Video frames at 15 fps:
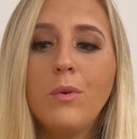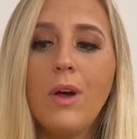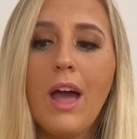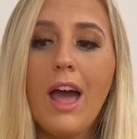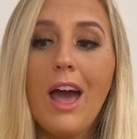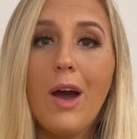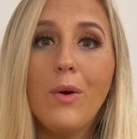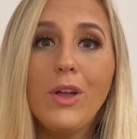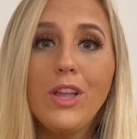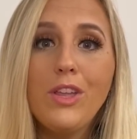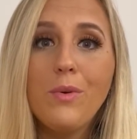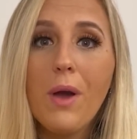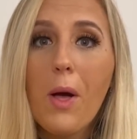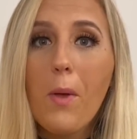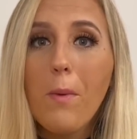How can
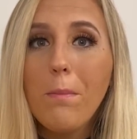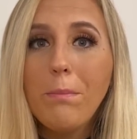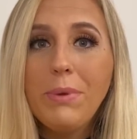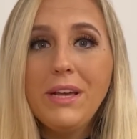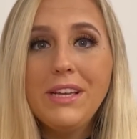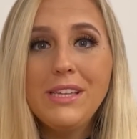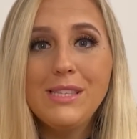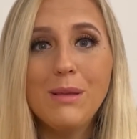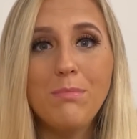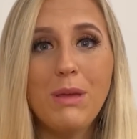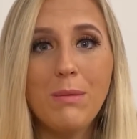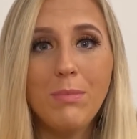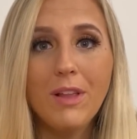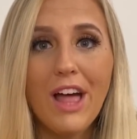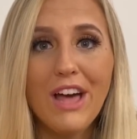you help? Some
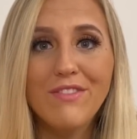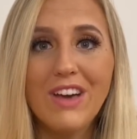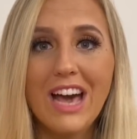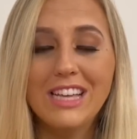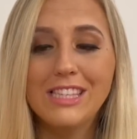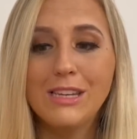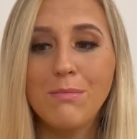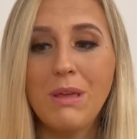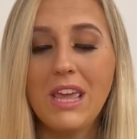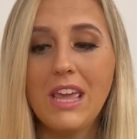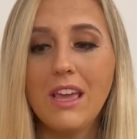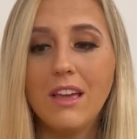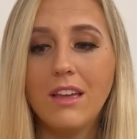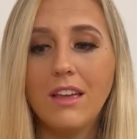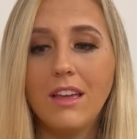people have asked
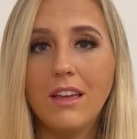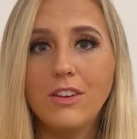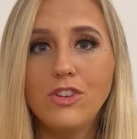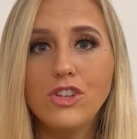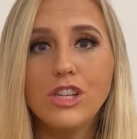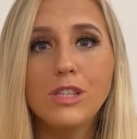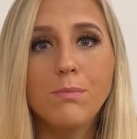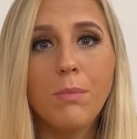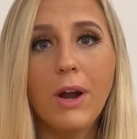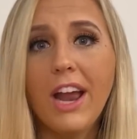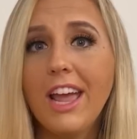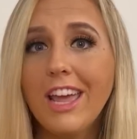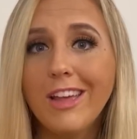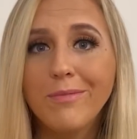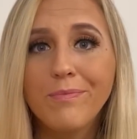me, just
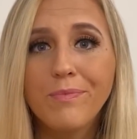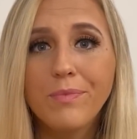pray.